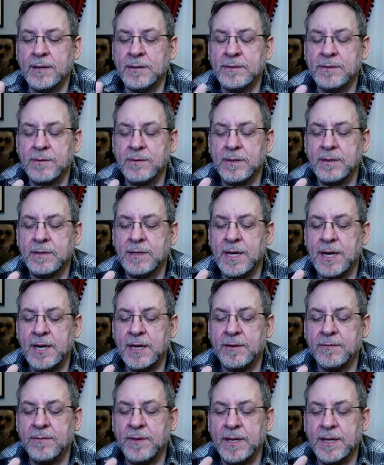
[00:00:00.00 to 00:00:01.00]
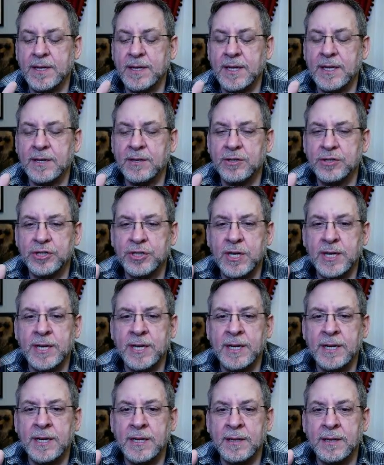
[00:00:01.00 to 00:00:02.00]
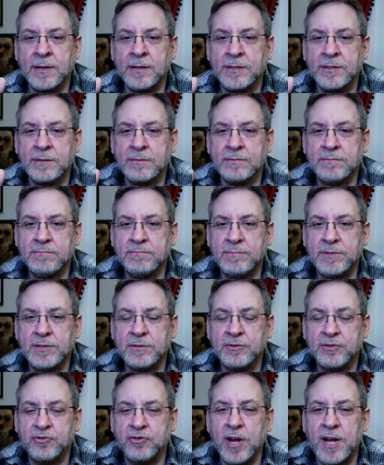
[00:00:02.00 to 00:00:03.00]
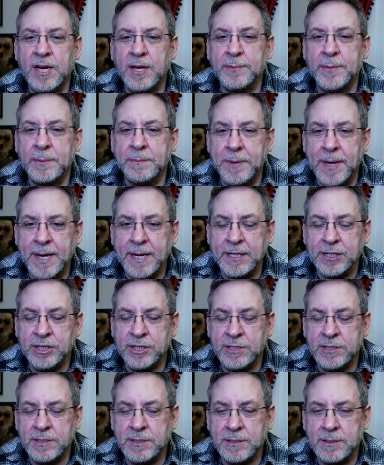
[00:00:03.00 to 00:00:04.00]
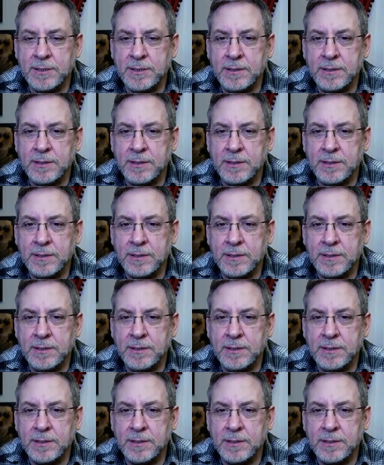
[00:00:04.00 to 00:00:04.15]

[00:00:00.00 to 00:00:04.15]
So they're kind of like energetic and they're just trying to be patient.